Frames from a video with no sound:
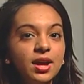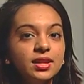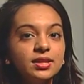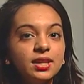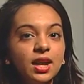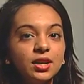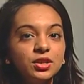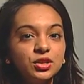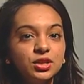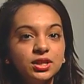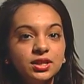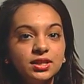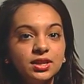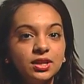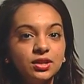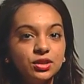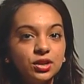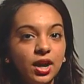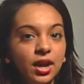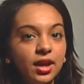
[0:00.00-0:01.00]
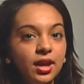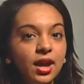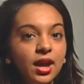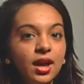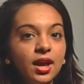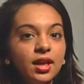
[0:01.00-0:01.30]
slash TCNJ.